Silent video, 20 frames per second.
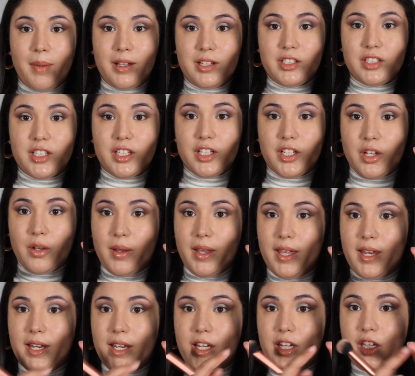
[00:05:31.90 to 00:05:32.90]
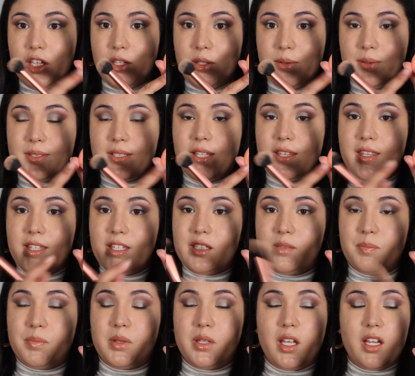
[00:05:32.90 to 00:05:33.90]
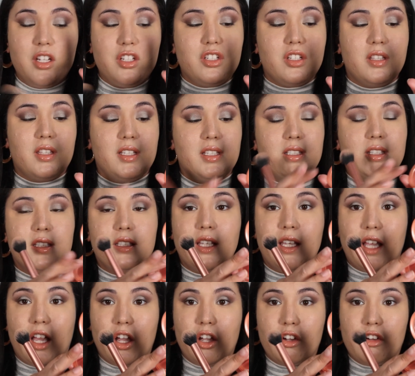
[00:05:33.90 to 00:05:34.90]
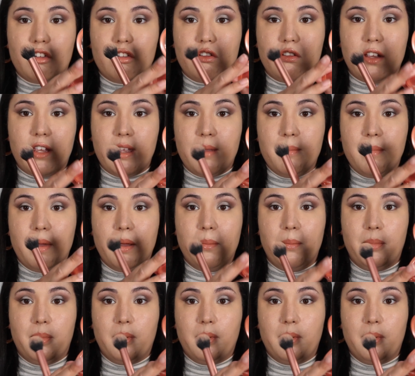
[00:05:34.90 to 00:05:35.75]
actually gonna go ahead and use this blush. This is like a cream